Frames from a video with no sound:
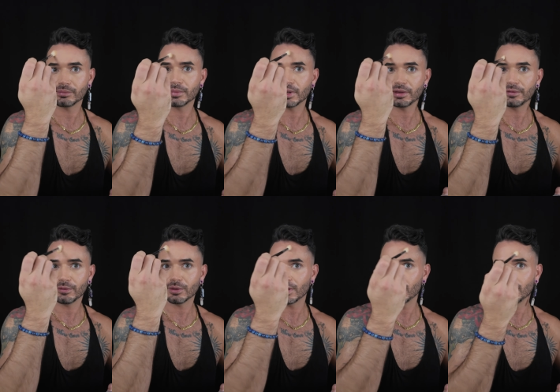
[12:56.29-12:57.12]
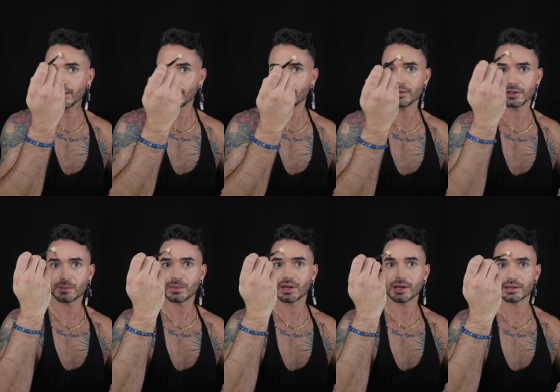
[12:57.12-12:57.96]
my forehead
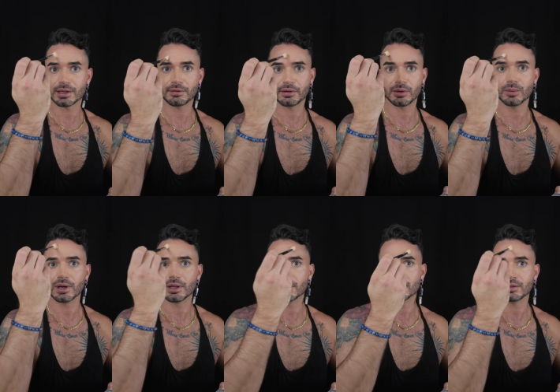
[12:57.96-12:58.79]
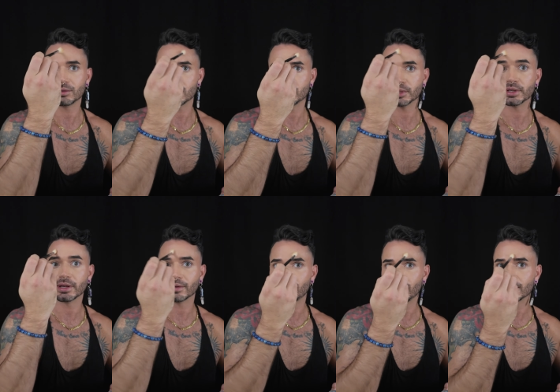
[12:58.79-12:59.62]
just because I really want to do the
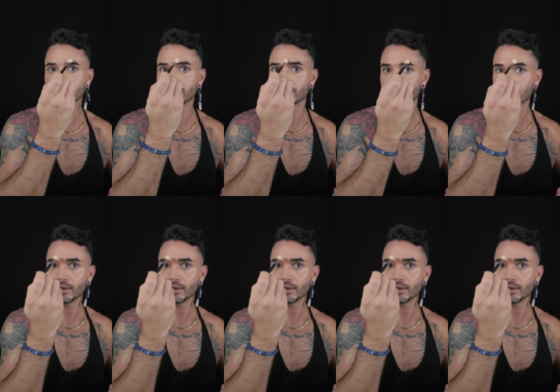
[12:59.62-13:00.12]
blurring effect